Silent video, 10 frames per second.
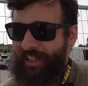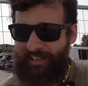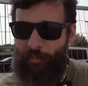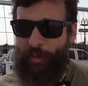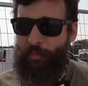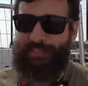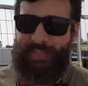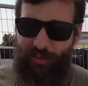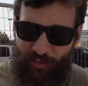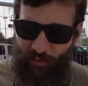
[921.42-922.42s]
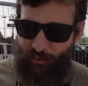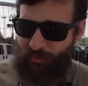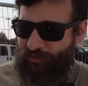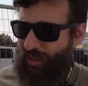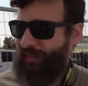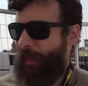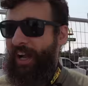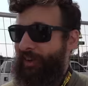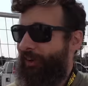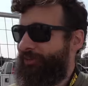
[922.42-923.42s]
So I want to miss out on the older stuff.
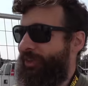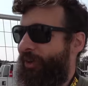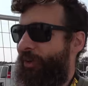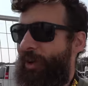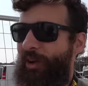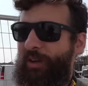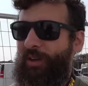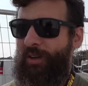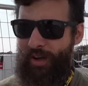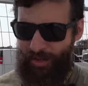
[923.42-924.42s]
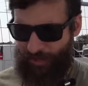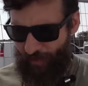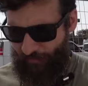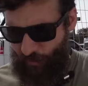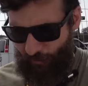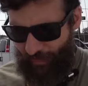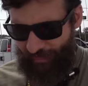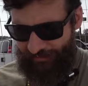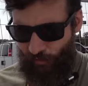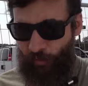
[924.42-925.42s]
I also, uh, I got a few
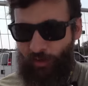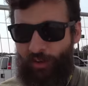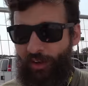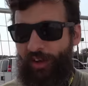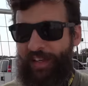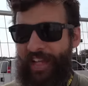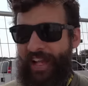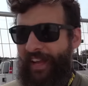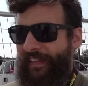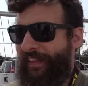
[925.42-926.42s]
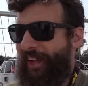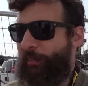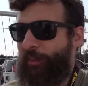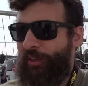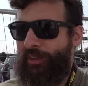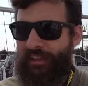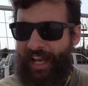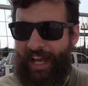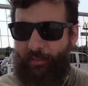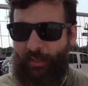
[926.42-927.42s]
things early on, and then I got a pretty good
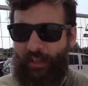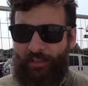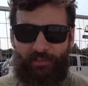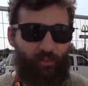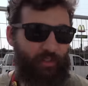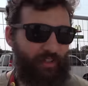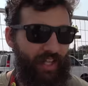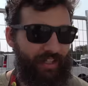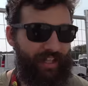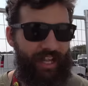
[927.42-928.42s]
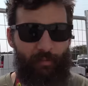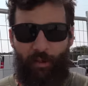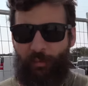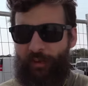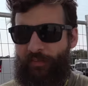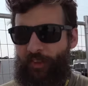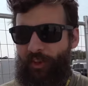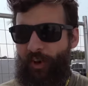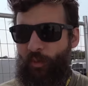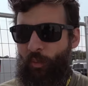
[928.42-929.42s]
gap. So during that gap, I'm gonna figure
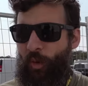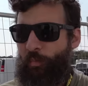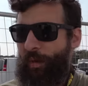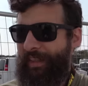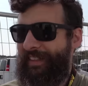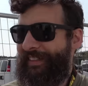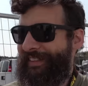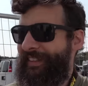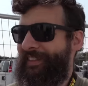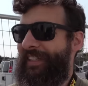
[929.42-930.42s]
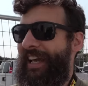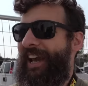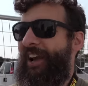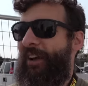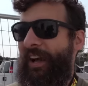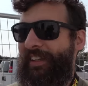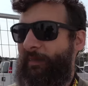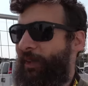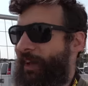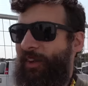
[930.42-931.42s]
out what my
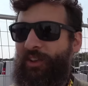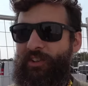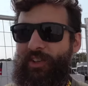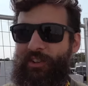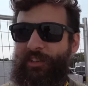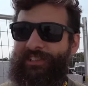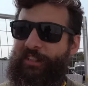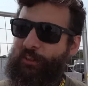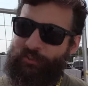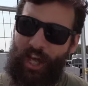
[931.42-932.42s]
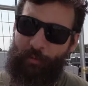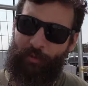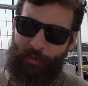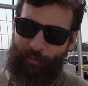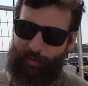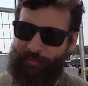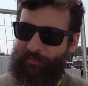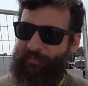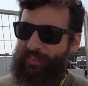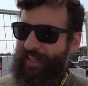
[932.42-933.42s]
anytime you're at an auction, you always need your stop number.
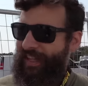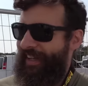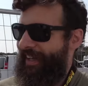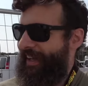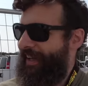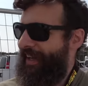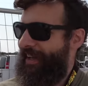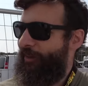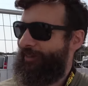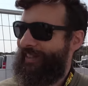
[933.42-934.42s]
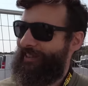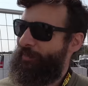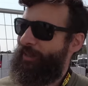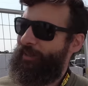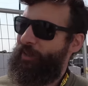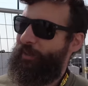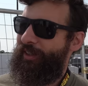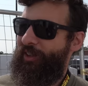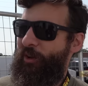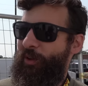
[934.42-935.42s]
And it always has to be a little
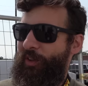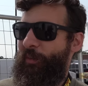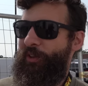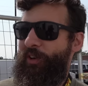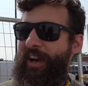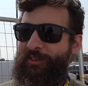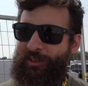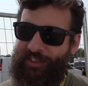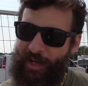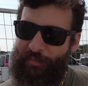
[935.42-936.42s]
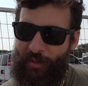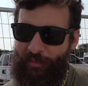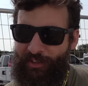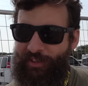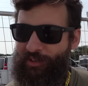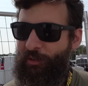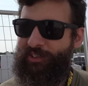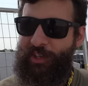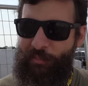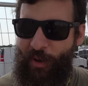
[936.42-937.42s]
bit lower than what your actual stop number is because you're
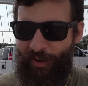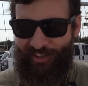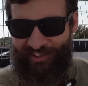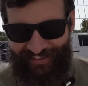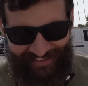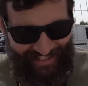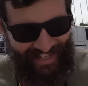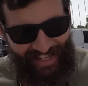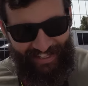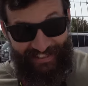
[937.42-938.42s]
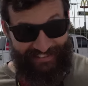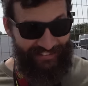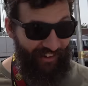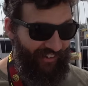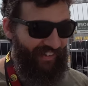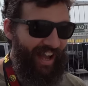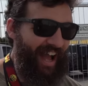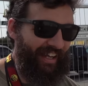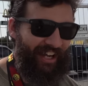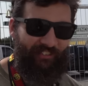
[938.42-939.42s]
always going to push it. So
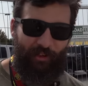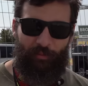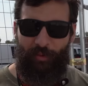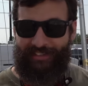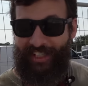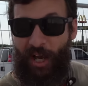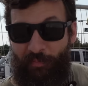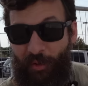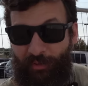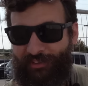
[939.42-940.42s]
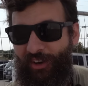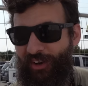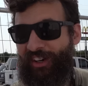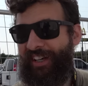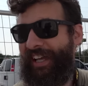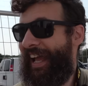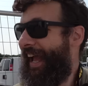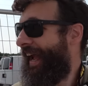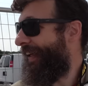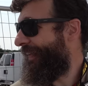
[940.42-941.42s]
I got to figure out what my stop numbers are.
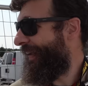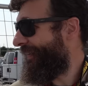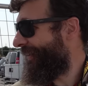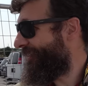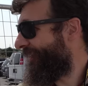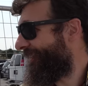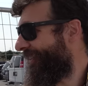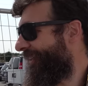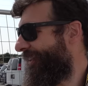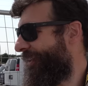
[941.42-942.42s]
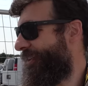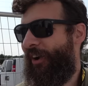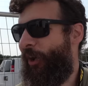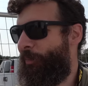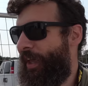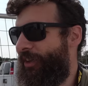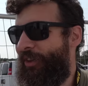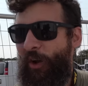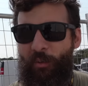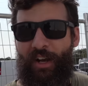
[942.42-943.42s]
And then let's just uh, hope that
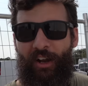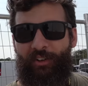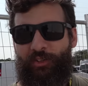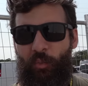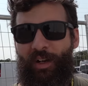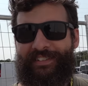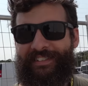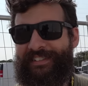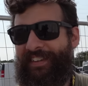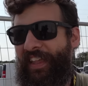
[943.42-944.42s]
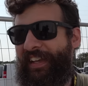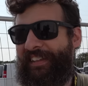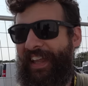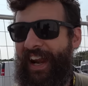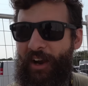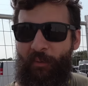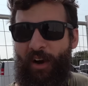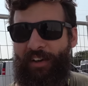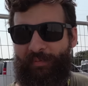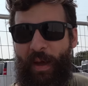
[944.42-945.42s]
no one else wants the thing that I
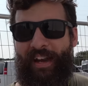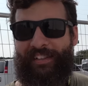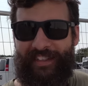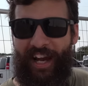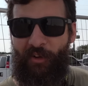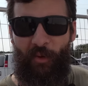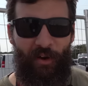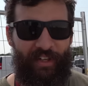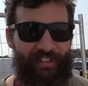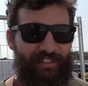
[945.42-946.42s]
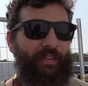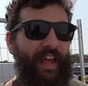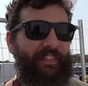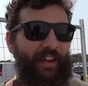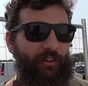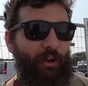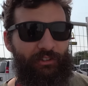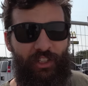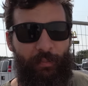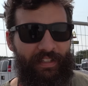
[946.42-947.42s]
want as bad as I want it, but that they don't know
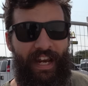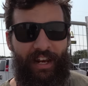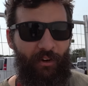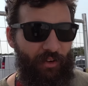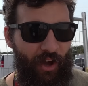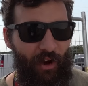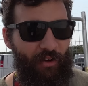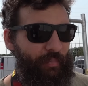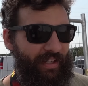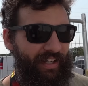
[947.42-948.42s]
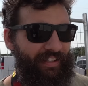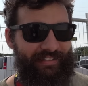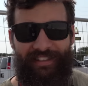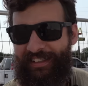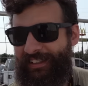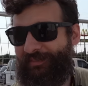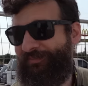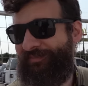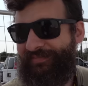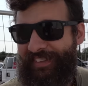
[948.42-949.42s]
something that I don't know because uh,
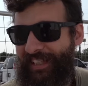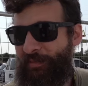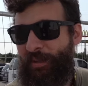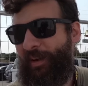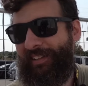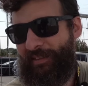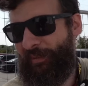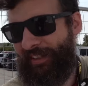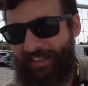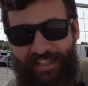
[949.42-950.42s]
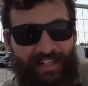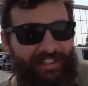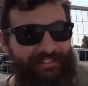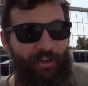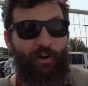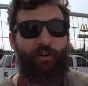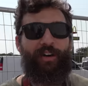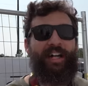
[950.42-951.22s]
that could be a possibility. So